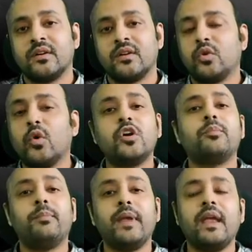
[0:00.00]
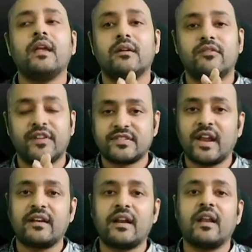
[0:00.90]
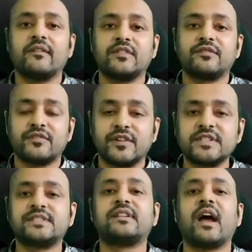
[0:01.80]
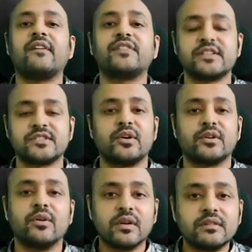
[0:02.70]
Don't be frustrated if the first draft is not good.